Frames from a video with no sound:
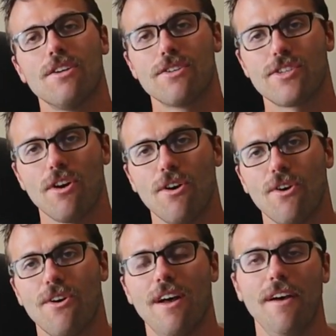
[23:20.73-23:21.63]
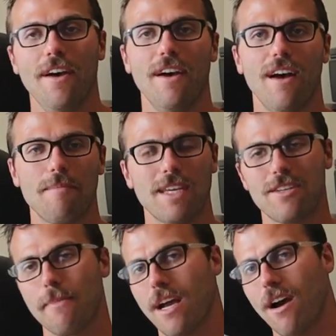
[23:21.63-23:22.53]
So I get
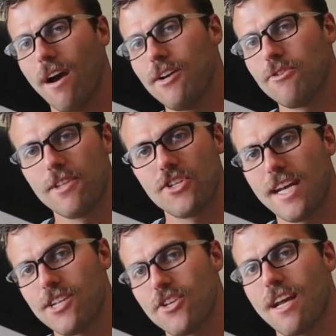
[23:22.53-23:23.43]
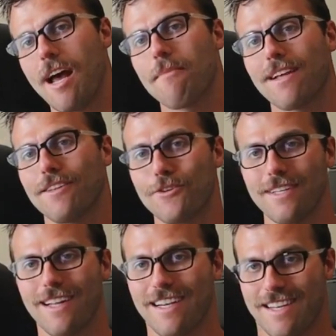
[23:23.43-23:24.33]
to my car, I do the changing. I'm like
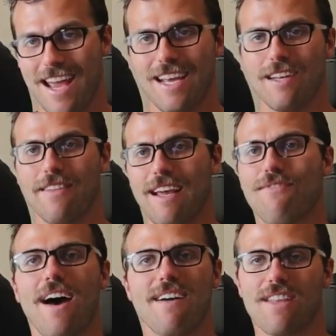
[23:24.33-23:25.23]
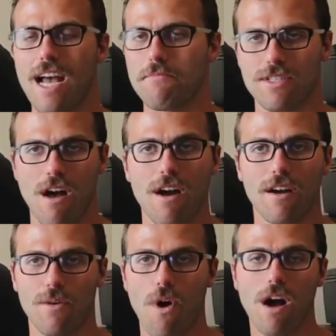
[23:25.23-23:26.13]
literally like taking like 5 times
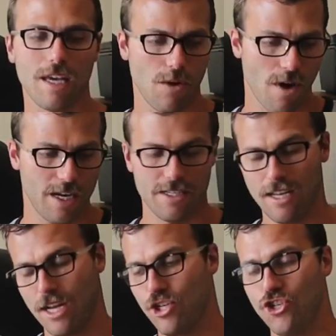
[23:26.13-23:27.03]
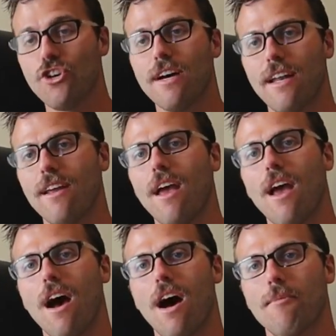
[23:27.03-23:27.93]
longer walking wise than I should,
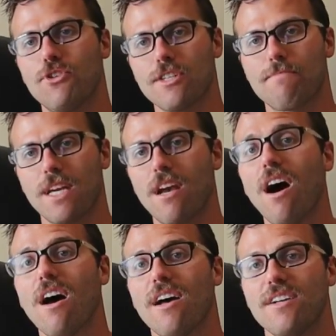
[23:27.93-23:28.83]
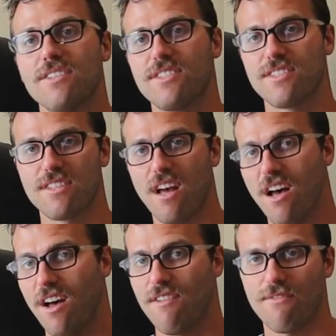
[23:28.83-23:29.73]
just because
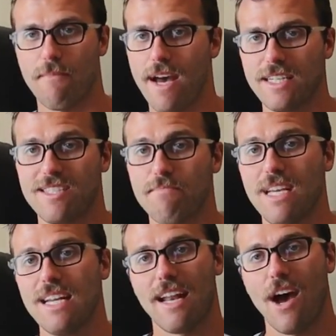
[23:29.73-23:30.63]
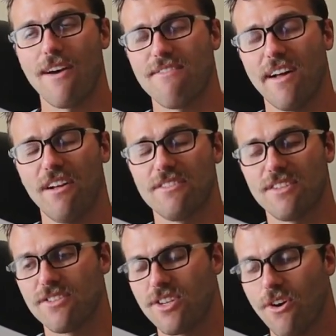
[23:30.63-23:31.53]
of my speed and how I felt.
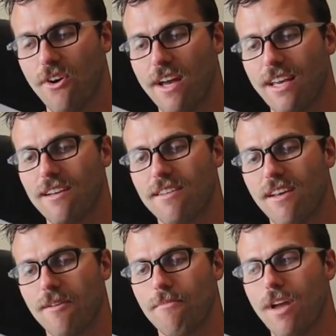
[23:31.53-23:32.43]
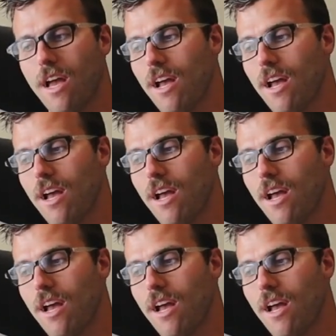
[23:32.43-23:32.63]
And so I get to